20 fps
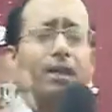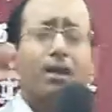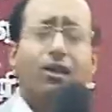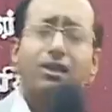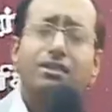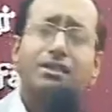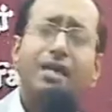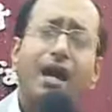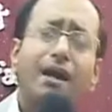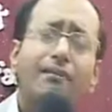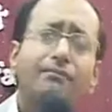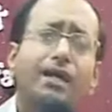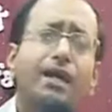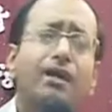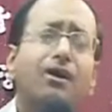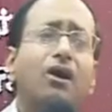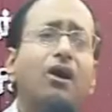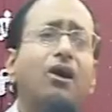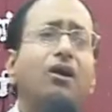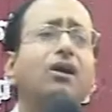because I am the
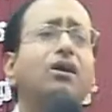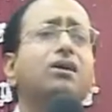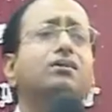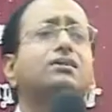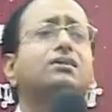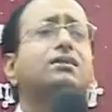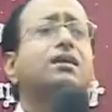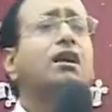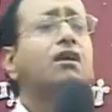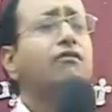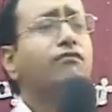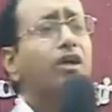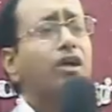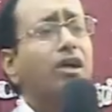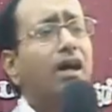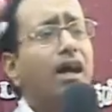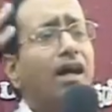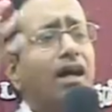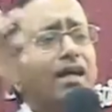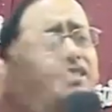cause
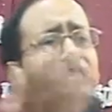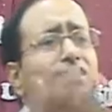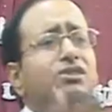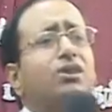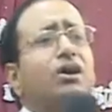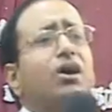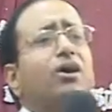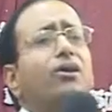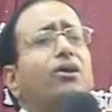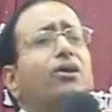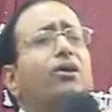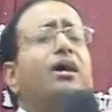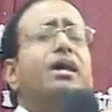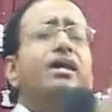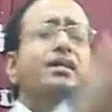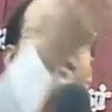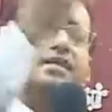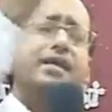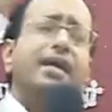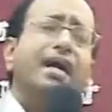for her sorrow.
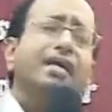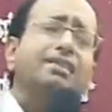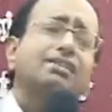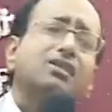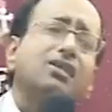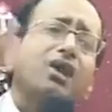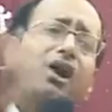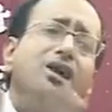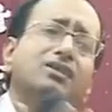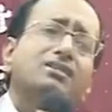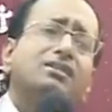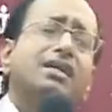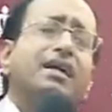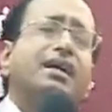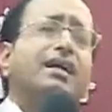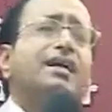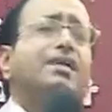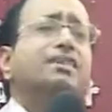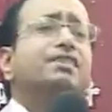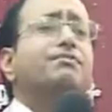She has lost
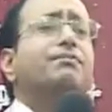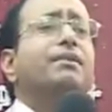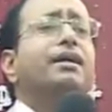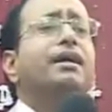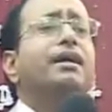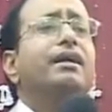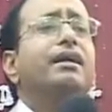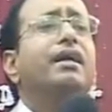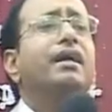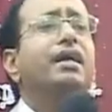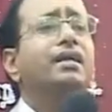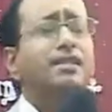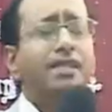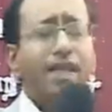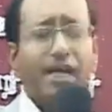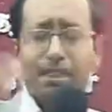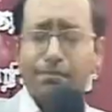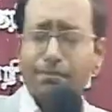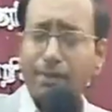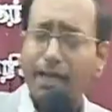her husband. She
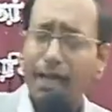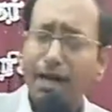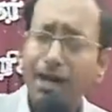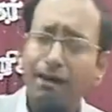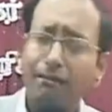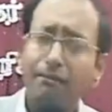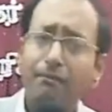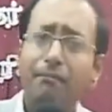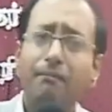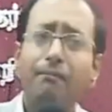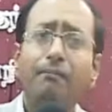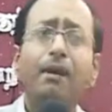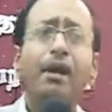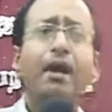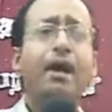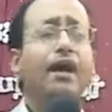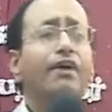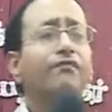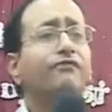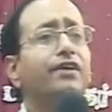has become
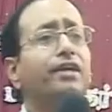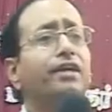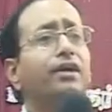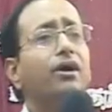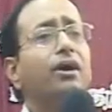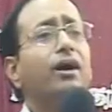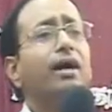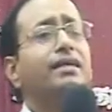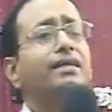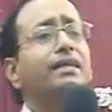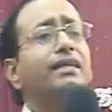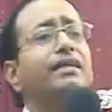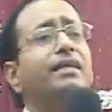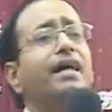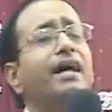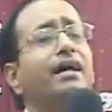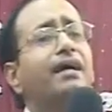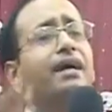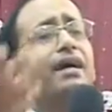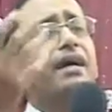a widow at a
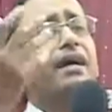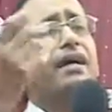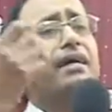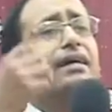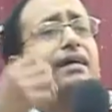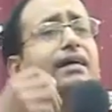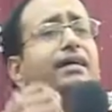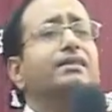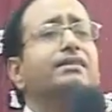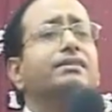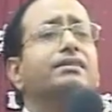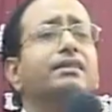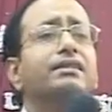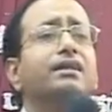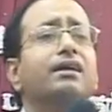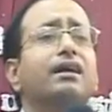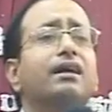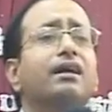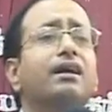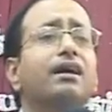young age.
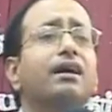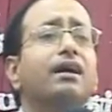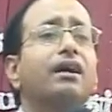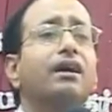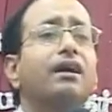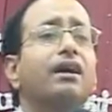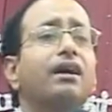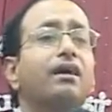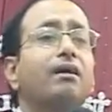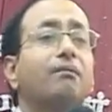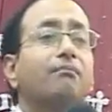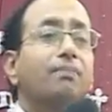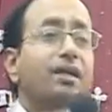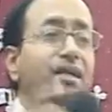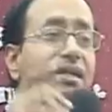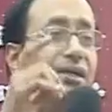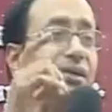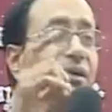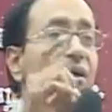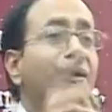
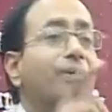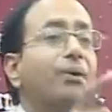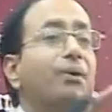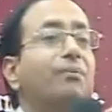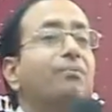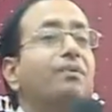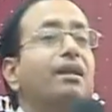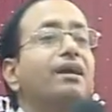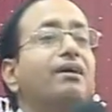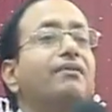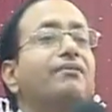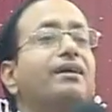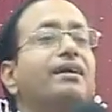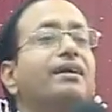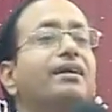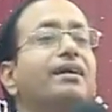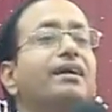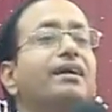But no, beloved,